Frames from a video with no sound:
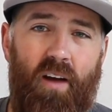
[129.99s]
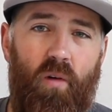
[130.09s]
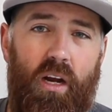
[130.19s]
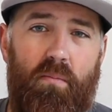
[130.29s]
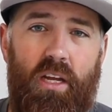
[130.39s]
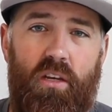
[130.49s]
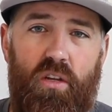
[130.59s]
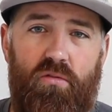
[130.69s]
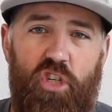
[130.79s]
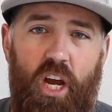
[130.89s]
I recommend
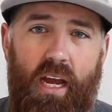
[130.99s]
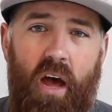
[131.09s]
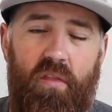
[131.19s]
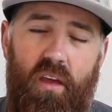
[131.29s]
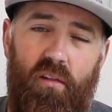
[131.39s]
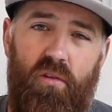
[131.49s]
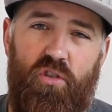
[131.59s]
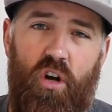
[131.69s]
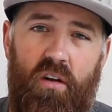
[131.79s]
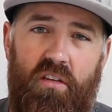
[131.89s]
you check out the
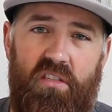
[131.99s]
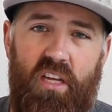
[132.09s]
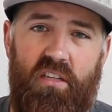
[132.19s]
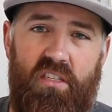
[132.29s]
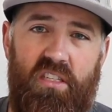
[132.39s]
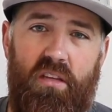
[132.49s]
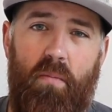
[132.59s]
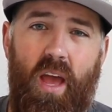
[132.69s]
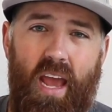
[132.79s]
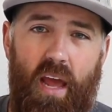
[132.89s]
Lutron Caseta system,